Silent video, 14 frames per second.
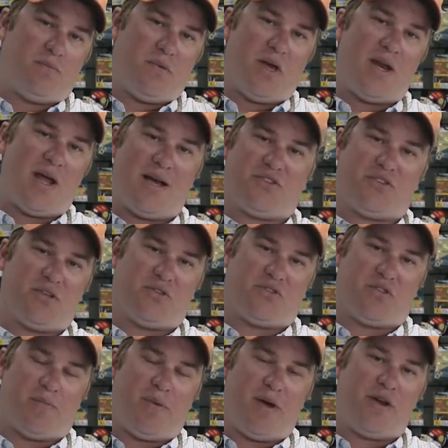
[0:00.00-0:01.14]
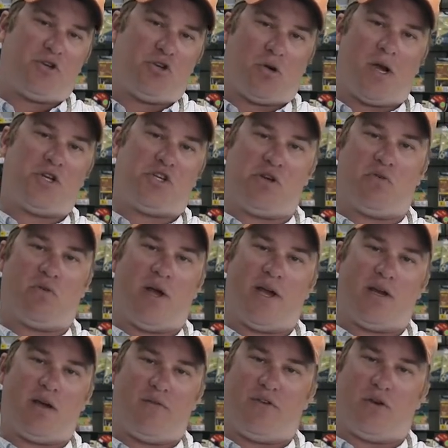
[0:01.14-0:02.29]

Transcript: in essence, the penetration rate of